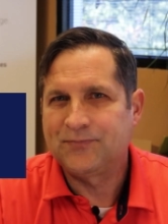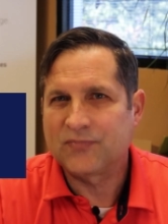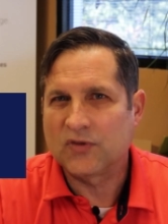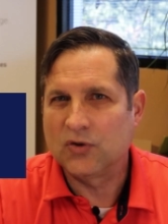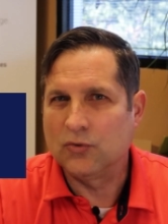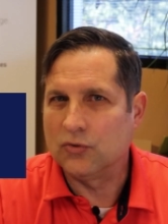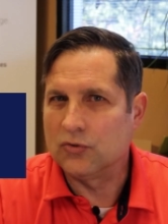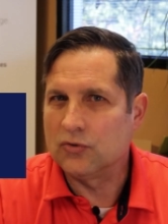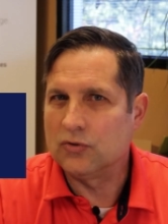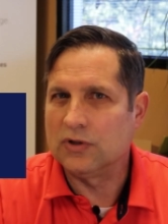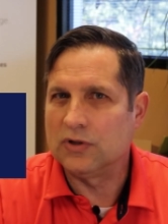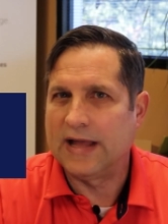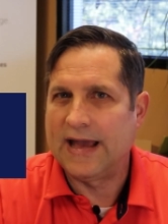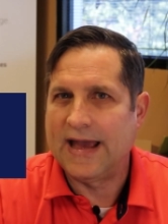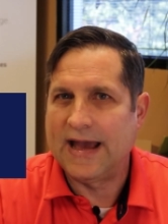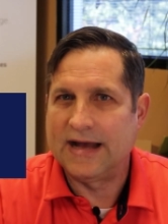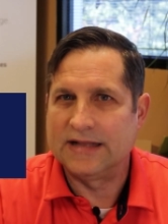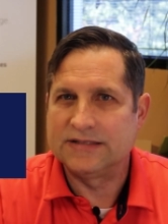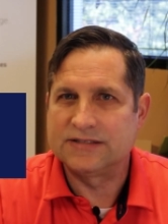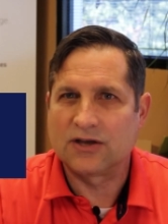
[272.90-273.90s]
Google
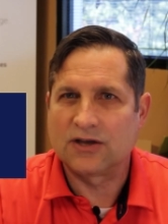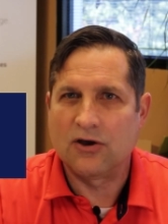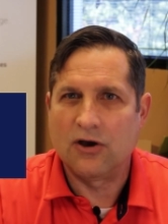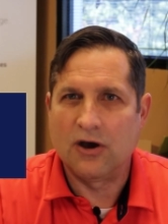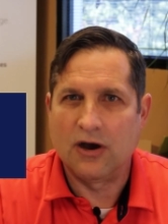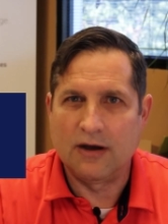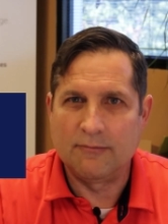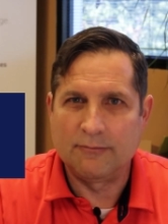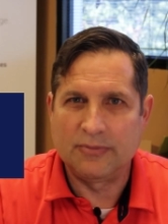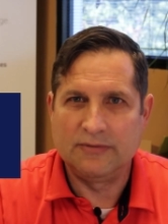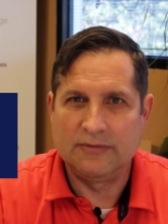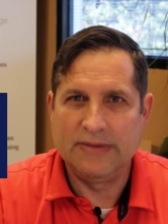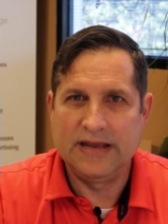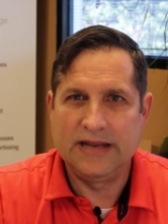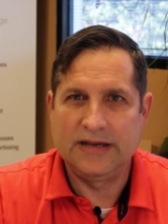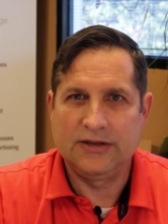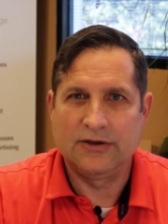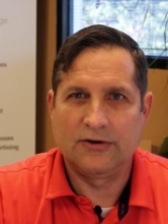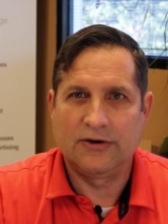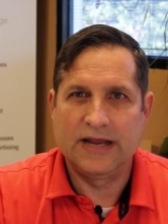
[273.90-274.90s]
Ads
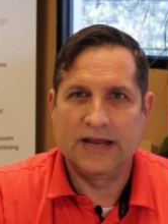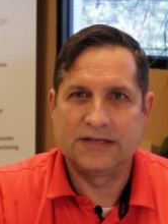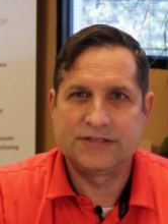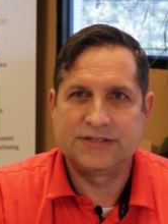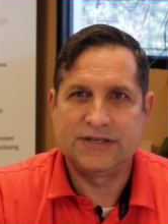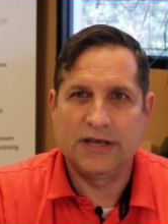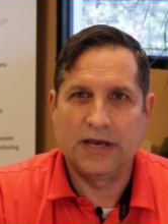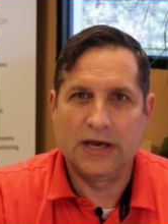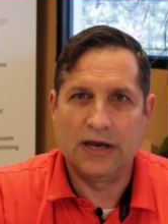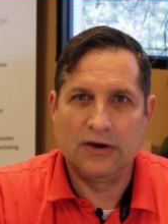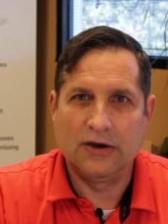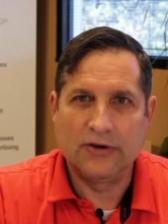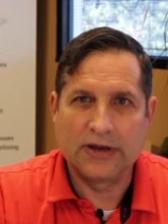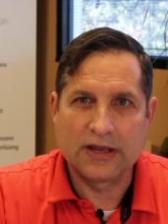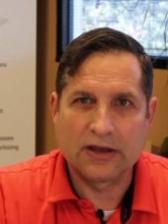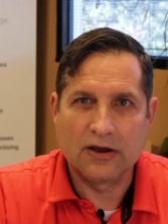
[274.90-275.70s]
complement your SEO and